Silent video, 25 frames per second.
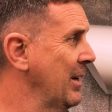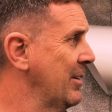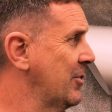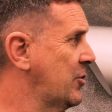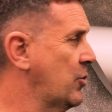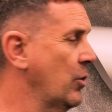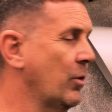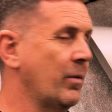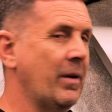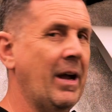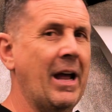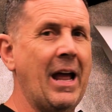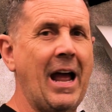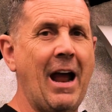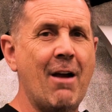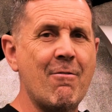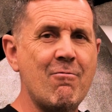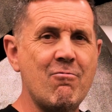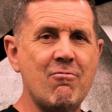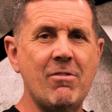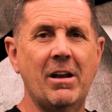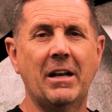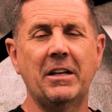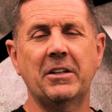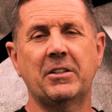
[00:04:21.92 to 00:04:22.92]
So a
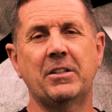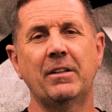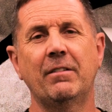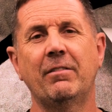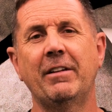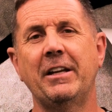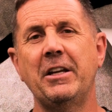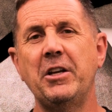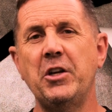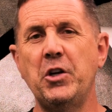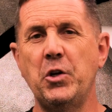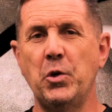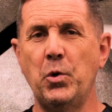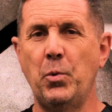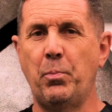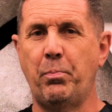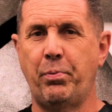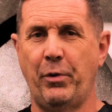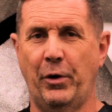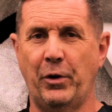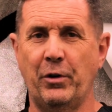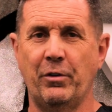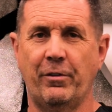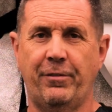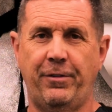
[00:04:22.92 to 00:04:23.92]
relatively new
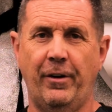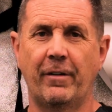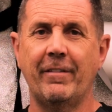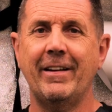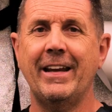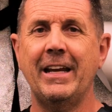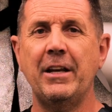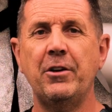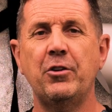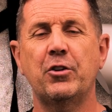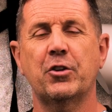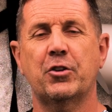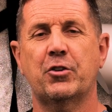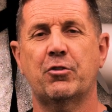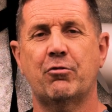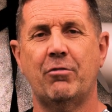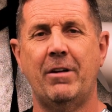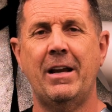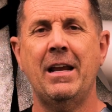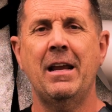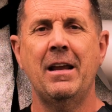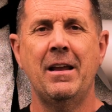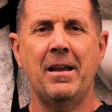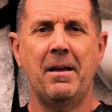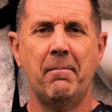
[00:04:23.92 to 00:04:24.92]
product for the
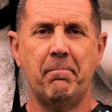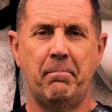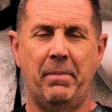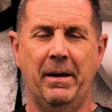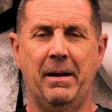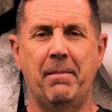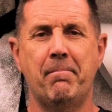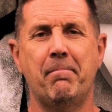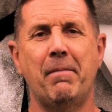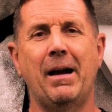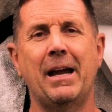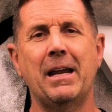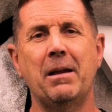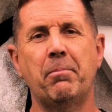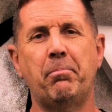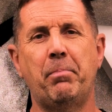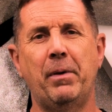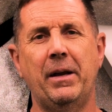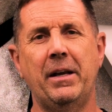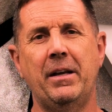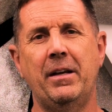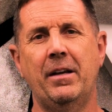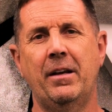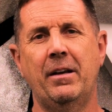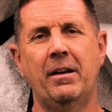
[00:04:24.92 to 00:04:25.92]
industry, but in my
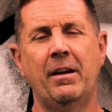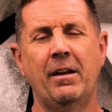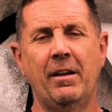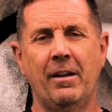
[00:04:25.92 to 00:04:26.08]
opinion,